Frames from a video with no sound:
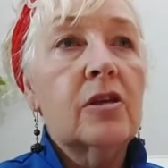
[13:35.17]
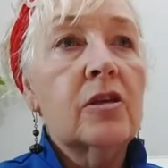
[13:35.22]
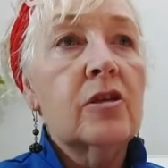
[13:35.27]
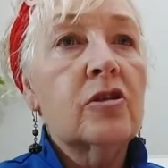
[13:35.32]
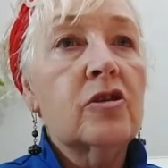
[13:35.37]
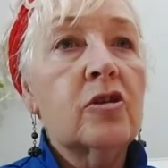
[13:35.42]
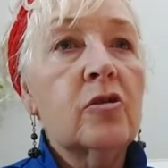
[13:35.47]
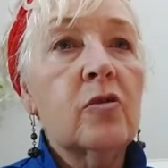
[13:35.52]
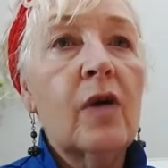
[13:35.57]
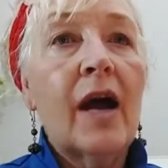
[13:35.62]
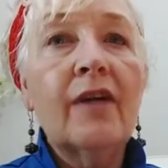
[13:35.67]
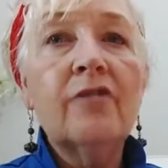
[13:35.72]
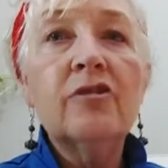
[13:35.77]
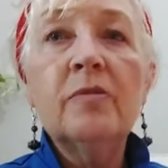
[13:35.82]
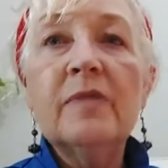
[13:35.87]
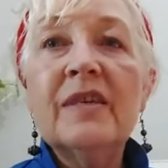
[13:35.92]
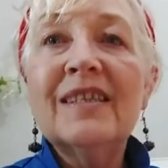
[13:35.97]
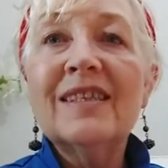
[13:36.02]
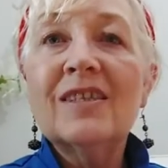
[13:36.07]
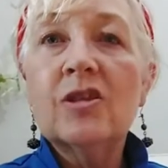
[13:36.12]
So how do
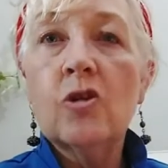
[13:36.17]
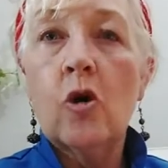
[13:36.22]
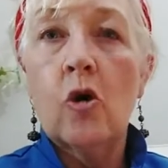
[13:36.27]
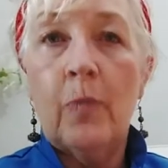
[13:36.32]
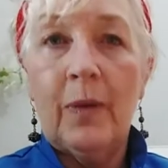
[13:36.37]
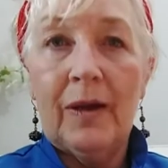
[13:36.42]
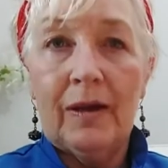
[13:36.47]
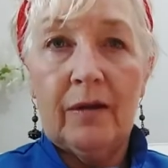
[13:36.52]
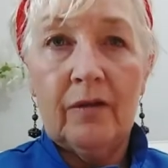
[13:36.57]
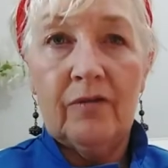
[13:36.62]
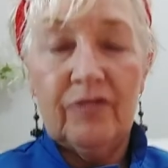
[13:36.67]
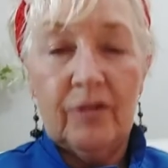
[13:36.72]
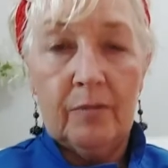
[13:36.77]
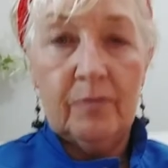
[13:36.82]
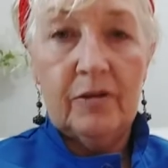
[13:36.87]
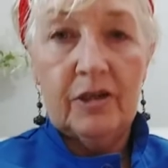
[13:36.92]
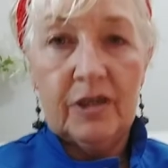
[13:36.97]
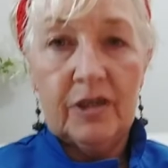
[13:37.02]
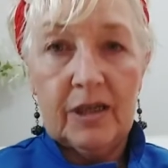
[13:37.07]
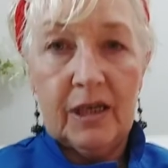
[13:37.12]
we stop it from
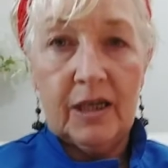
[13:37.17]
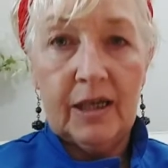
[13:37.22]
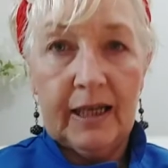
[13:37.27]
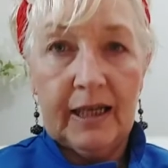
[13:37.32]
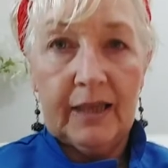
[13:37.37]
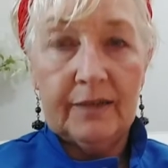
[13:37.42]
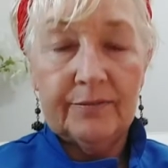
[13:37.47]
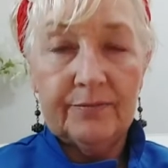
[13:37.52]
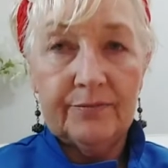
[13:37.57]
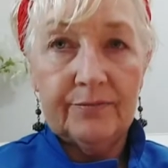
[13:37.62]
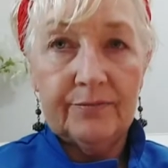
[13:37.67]
returning?